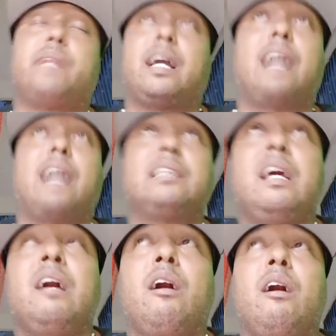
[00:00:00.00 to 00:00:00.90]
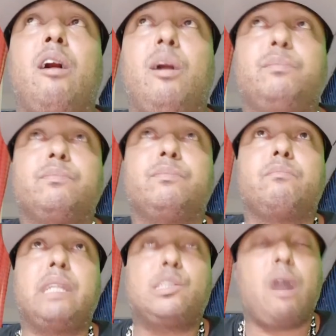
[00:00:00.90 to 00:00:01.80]
guys.
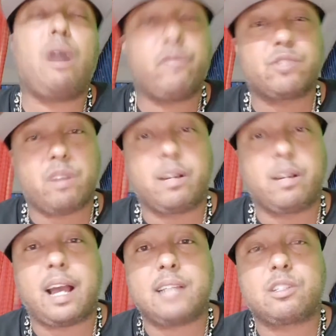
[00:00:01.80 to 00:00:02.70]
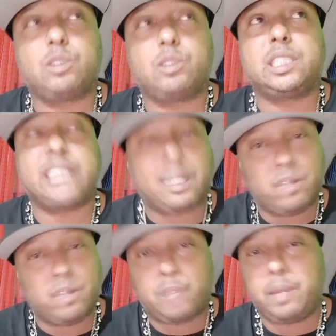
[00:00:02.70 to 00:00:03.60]
Mental health is real, guys. So just check on
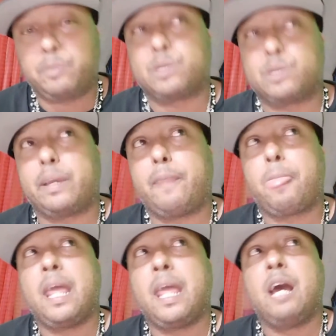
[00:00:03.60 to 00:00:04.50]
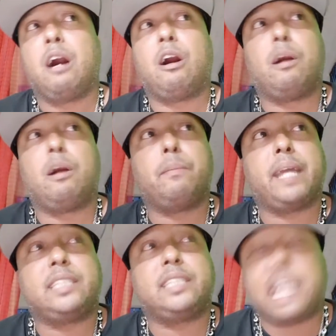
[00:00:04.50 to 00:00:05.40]
your peoples, man.
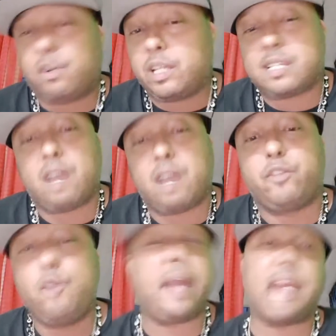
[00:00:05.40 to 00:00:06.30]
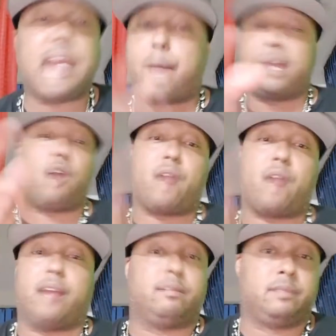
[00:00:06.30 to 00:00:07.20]
And check on yourself. You may not be all right.
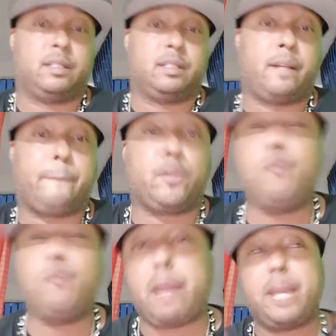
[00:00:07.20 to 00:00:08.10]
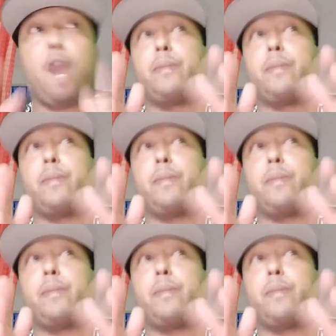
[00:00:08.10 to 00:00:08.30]
You may be helping